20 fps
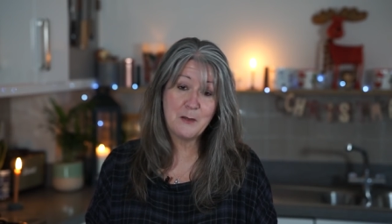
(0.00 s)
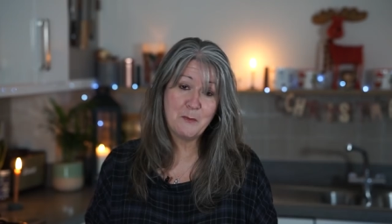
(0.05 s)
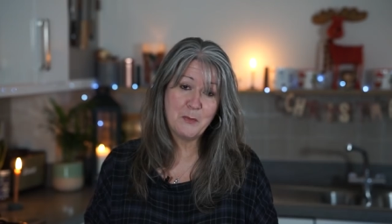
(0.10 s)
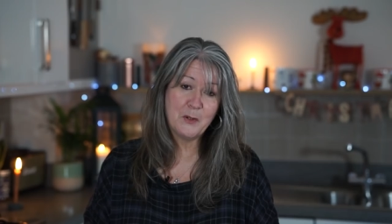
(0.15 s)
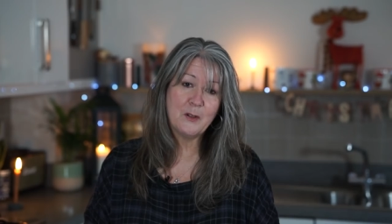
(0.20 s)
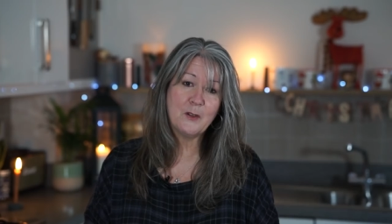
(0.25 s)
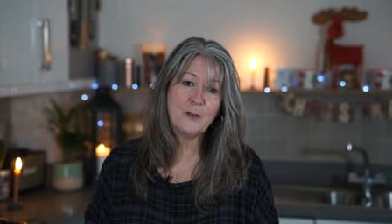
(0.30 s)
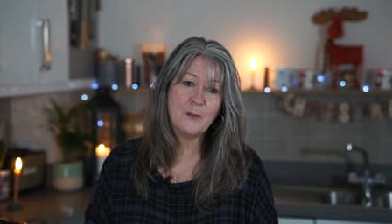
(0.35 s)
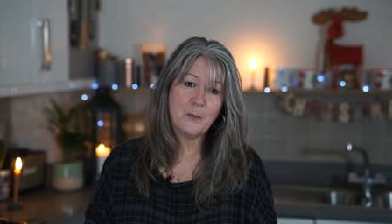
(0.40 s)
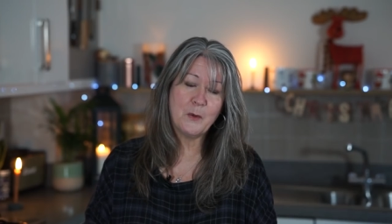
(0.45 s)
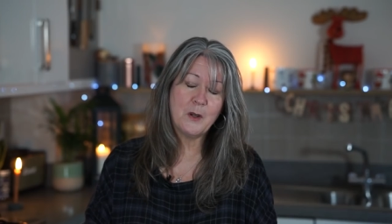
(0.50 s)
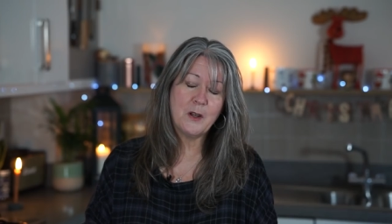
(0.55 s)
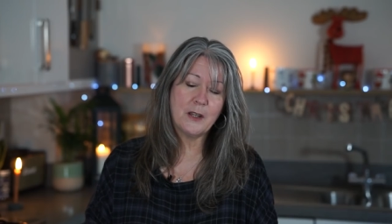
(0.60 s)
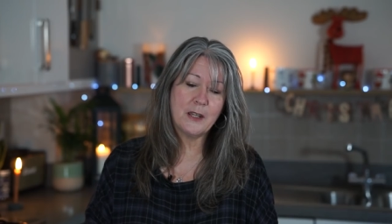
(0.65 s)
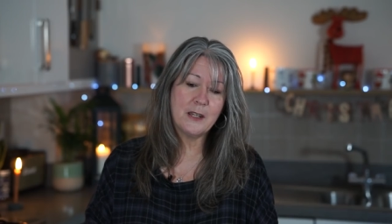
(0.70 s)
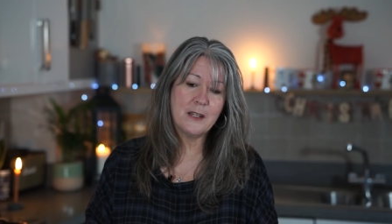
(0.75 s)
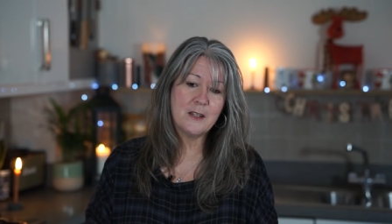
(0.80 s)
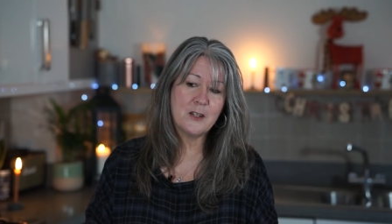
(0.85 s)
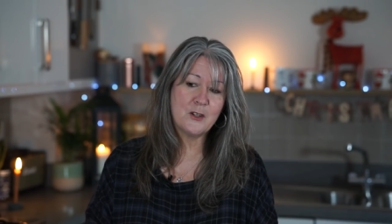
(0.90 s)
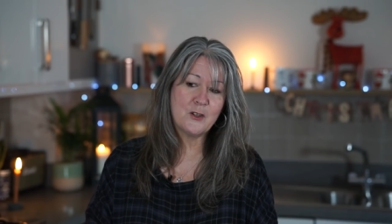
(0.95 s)
put a lot of
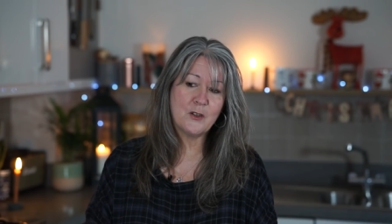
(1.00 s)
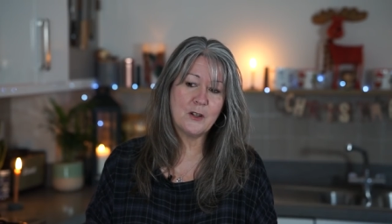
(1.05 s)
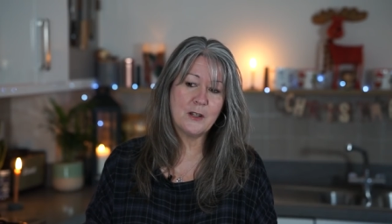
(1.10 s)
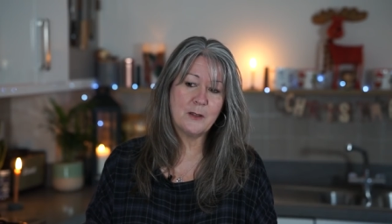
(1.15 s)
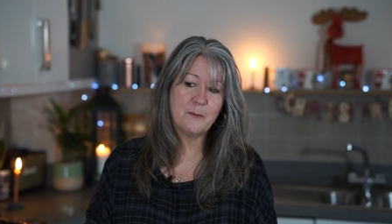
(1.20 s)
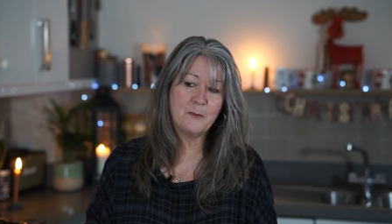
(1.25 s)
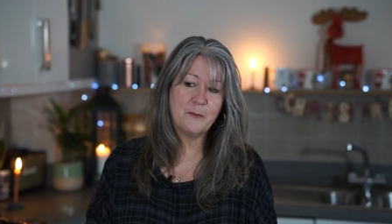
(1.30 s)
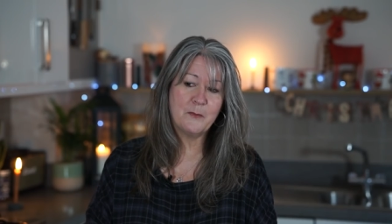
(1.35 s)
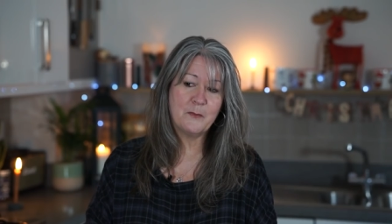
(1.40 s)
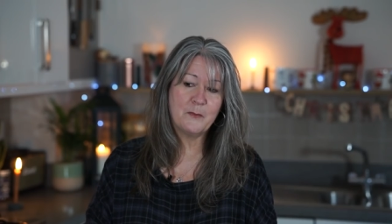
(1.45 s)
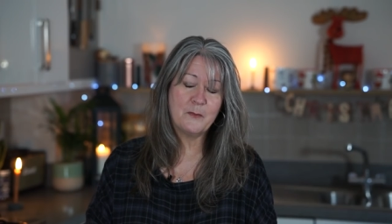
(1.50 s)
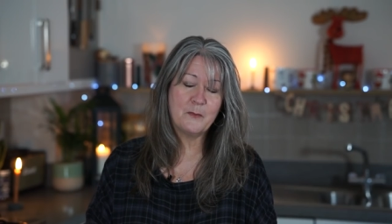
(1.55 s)
work in to try and